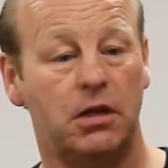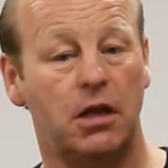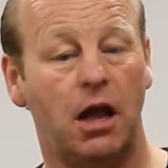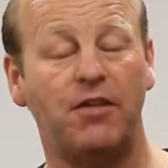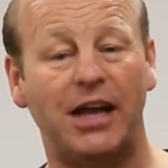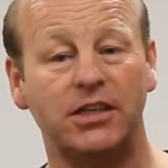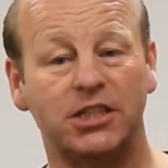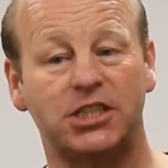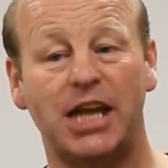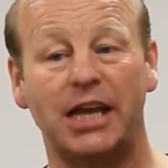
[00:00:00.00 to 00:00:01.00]
of
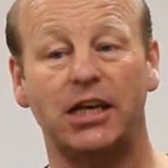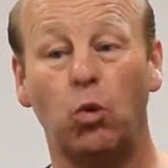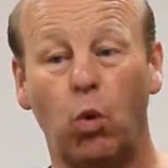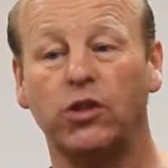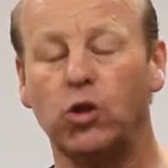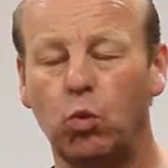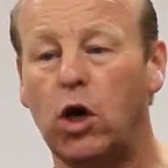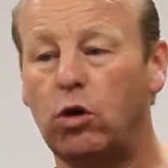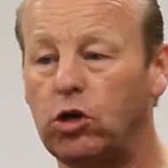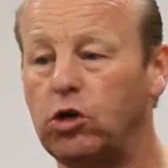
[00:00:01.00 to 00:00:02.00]
understanding what the
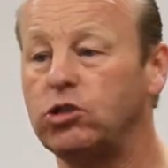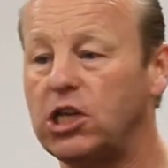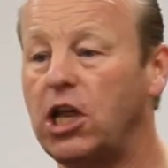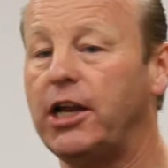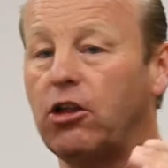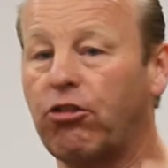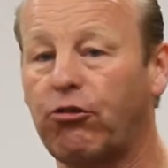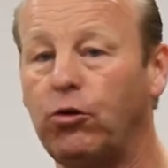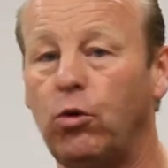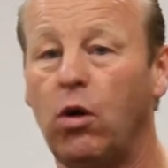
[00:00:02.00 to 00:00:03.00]
world looks like
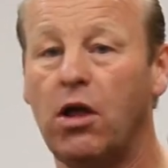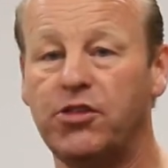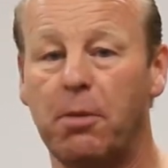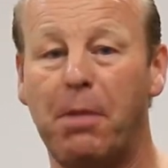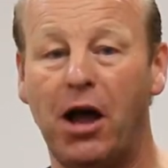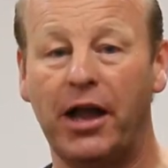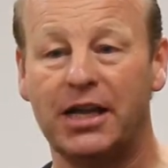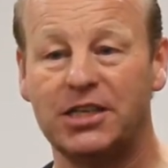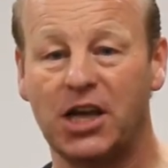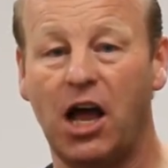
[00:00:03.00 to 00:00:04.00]
through the
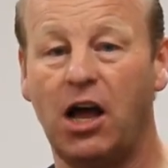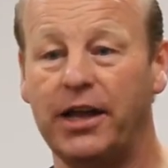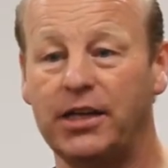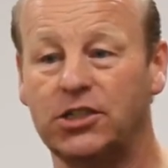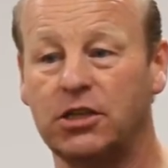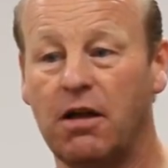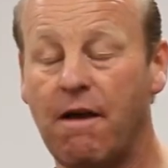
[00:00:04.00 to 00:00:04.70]
buyer's eyes,